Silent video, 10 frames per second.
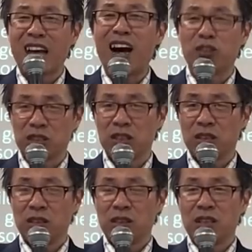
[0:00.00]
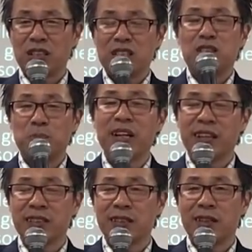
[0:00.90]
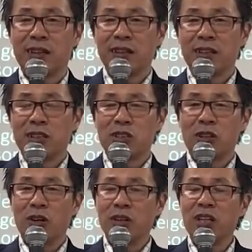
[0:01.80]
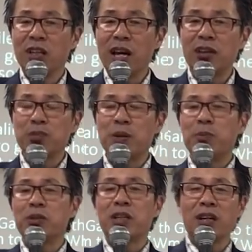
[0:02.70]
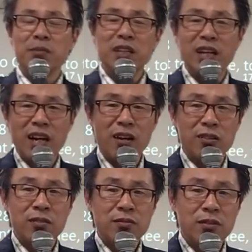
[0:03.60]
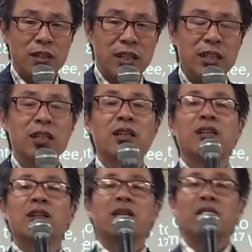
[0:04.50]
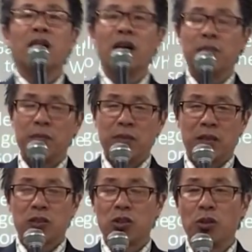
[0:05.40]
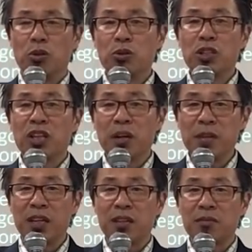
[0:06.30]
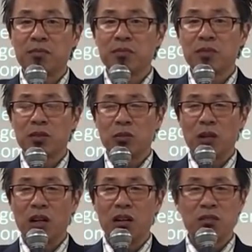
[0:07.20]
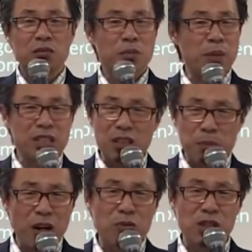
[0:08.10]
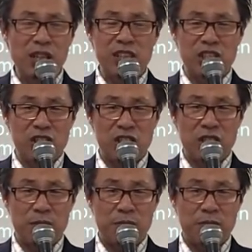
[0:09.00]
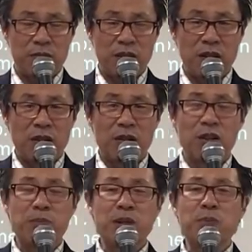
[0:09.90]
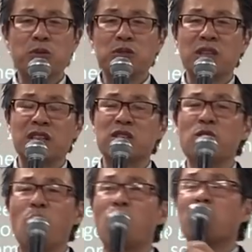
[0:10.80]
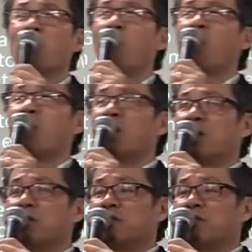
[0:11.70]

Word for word: house. That's his place. So he allows people to come in and out, right? Uh, so who could come in? Well, based upon relationship. There are people who says, Lord, Lord.